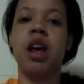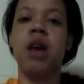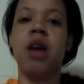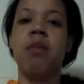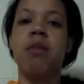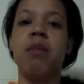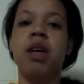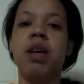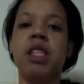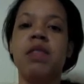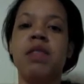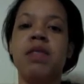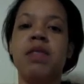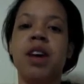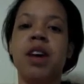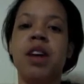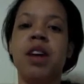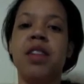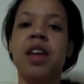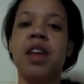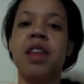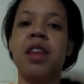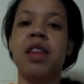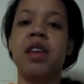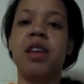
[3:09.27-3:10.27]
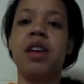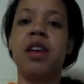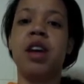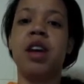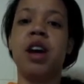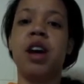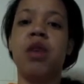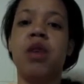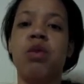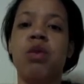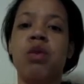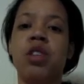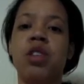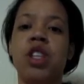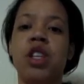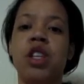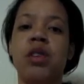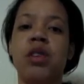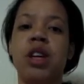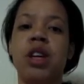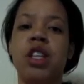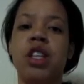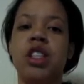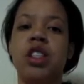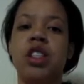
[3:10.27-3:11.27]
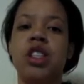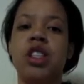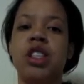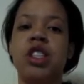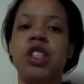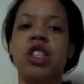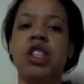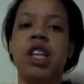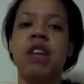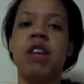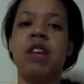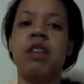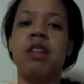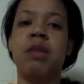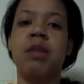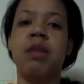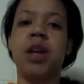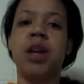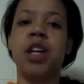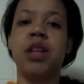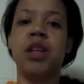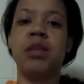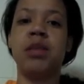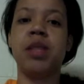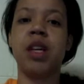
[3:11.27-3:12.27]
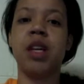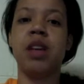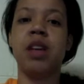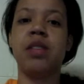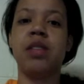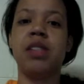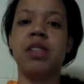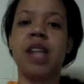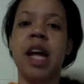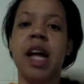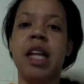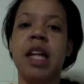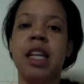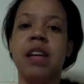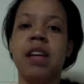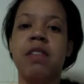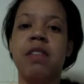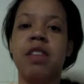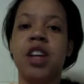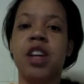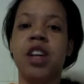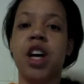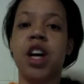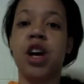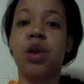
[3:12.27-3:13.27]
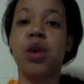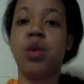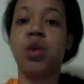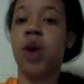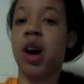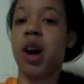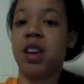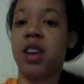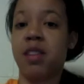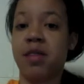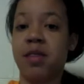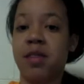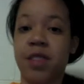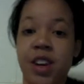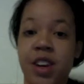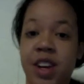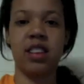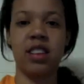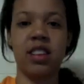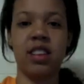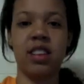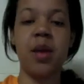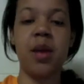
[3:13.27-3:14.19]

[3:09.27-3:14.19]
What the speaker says: Most felt that the young generation should strive to better themselves, not live young, wild, and free.